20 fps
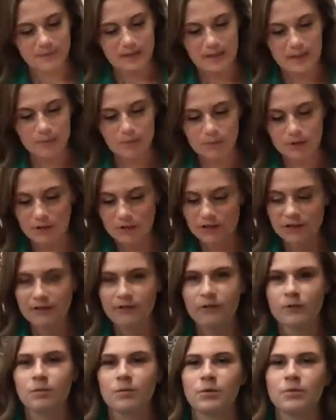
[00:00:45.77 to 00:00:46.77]
And we are
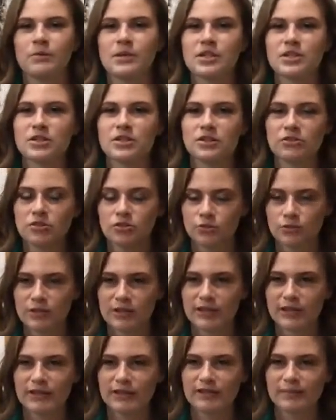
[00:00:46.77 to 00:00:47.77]
given permission to read
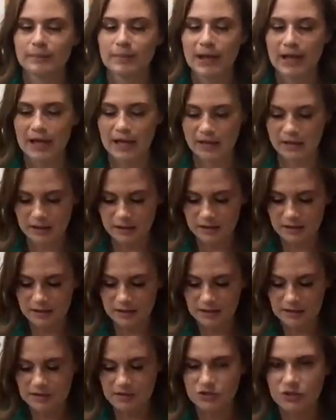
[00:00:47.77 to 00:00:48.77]
this by
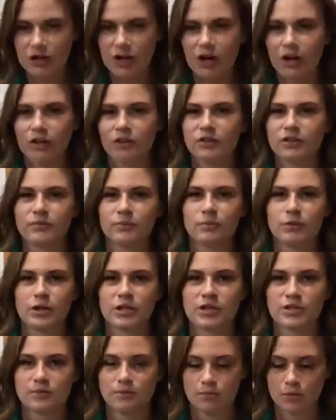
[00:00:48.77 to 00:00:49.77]
Charles
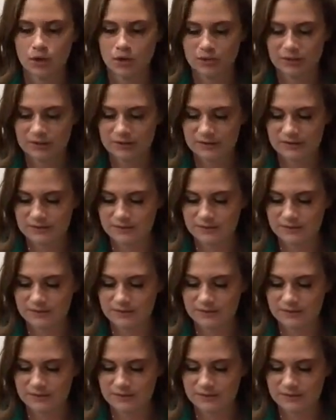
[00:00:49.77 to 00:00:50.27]
Bridge Books.